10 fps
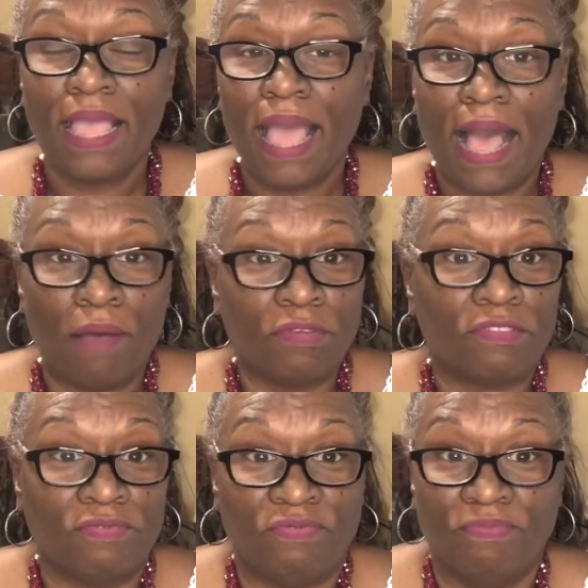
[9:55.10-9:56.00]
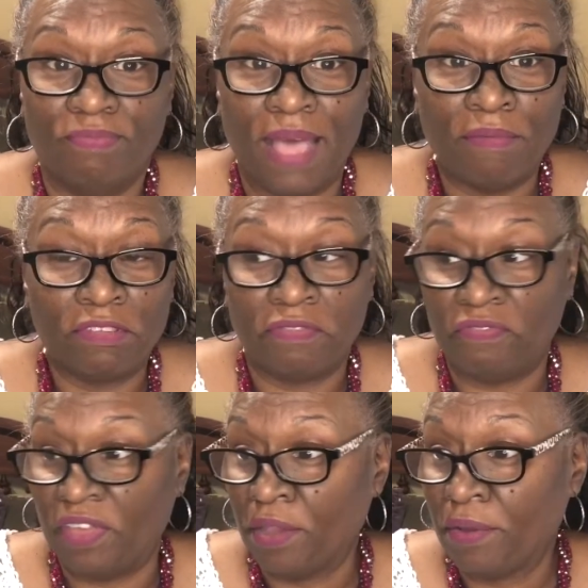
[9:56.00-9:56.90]
I was, I was
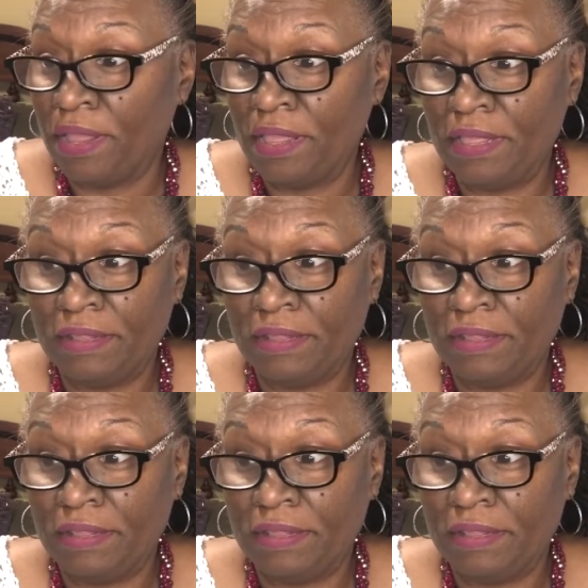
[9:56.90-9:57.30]
very